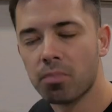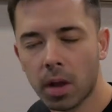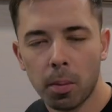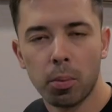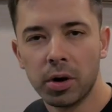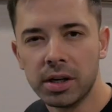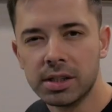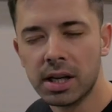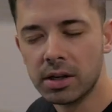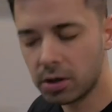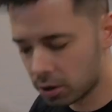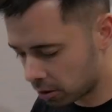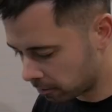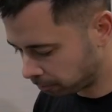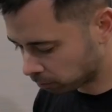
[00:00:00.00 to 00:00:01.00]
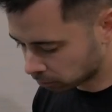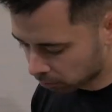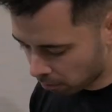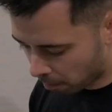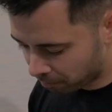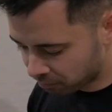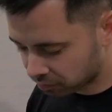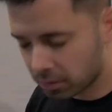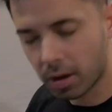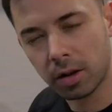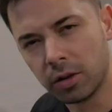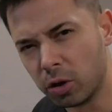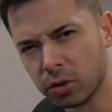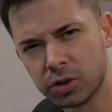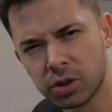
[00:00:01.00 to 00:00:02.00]
It's pretty tender,
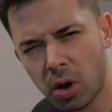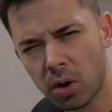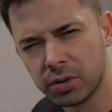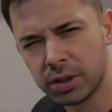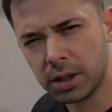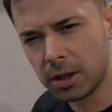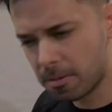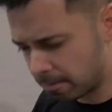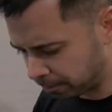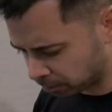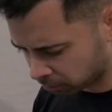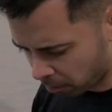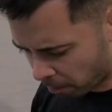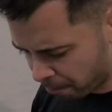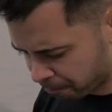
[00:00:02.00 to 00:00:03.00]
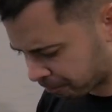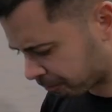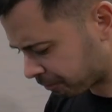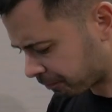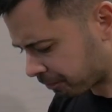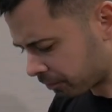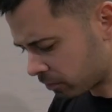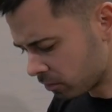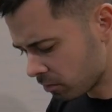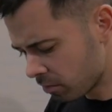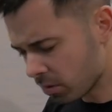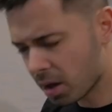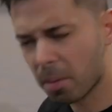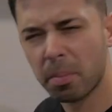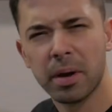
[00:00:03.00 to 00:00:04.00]
a little salty,
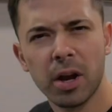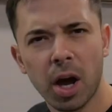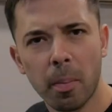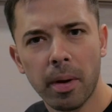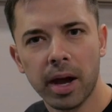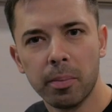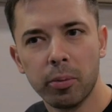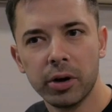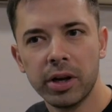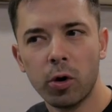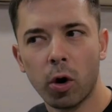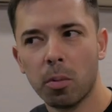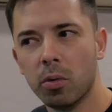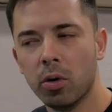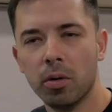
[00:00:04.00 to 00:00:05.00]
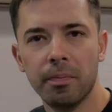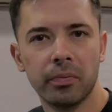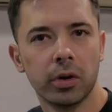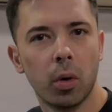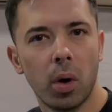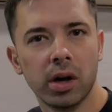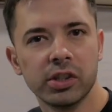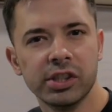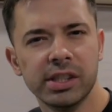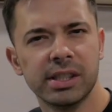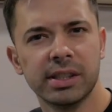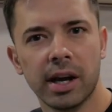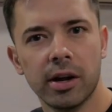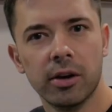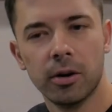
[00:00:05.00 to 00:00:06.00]
but not bad. Pretty normal guangxi
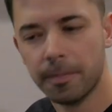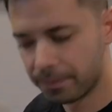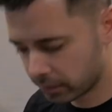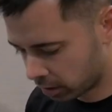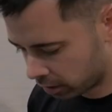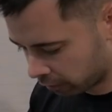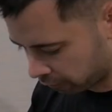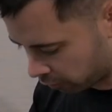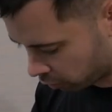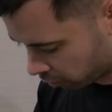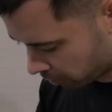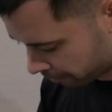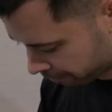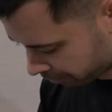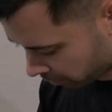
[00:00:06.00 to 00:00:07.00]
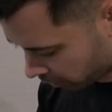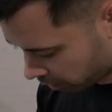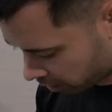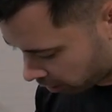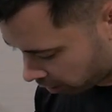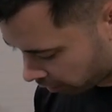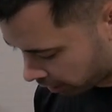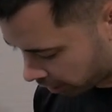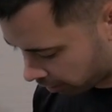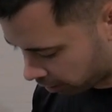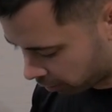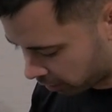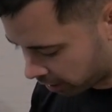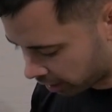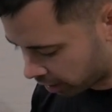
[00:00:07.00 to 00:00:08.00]
style food. All right,
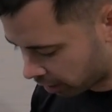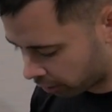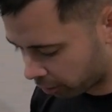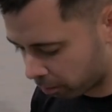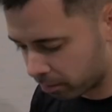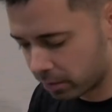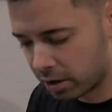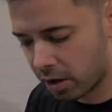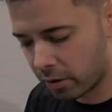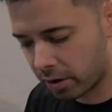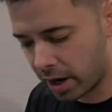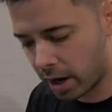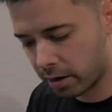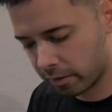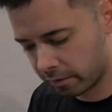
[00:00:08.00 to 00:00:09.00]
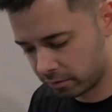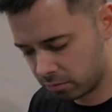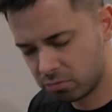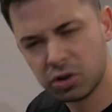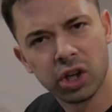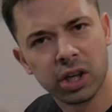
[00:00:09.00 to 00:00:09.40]
then we got another another kind of